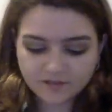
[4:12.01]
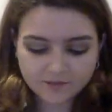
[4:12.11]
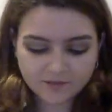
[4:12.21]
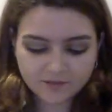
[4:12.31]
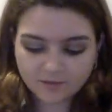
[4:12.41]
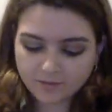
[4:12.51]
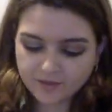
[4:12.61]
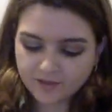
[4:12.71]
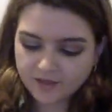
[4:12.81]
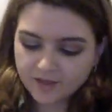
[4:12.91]
It's probably
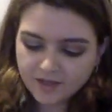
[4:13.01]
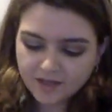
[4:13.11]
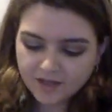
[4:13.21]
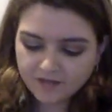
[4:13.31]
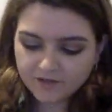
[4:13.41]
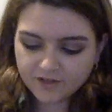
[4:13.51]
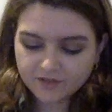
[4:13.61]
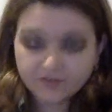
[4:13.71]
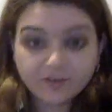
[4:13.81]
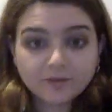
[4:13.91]
every other
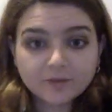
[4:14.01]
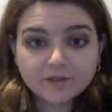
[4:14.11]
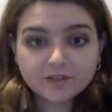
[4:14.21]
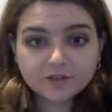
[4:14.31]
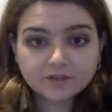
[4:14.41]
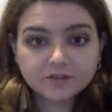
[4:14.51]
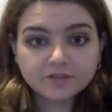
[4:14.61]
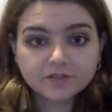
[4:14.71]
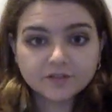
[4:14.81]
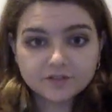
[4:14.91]
fret will be a little
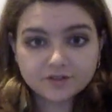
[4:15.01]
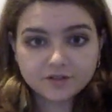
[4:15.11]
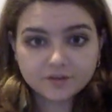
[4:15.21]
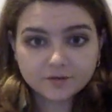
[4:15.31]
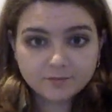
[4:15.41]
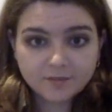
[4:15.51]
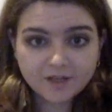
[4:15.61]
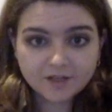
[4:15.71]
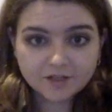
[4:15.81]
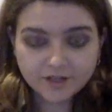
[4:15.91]
different due to the made in
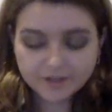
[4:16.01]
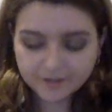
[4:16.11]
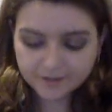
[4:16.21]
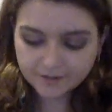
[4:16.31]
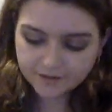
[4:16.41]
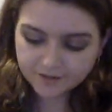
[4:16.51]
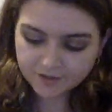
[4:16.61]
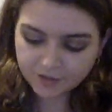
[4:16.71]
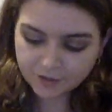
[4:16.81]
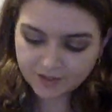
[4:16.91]
China
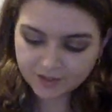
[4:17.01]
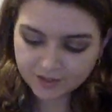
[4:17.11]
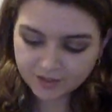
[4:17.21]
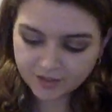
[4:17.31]
situation.